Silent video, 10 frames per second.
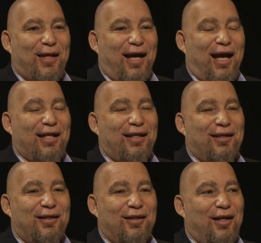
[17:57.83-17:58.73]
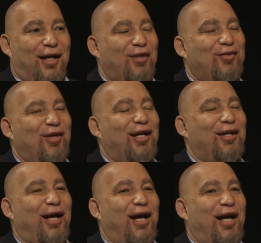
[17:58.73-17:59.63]
I'll tell you,
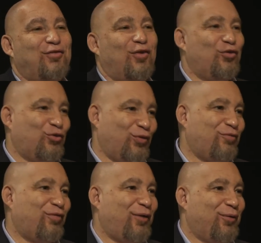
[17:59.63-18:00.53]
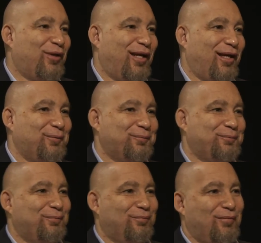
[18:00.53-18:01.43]
I saw a street fight one day.
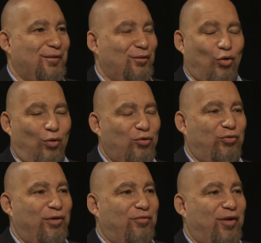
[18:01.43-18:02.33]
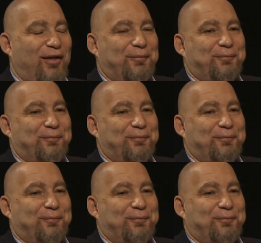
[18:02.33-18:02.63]
Horrible street fight.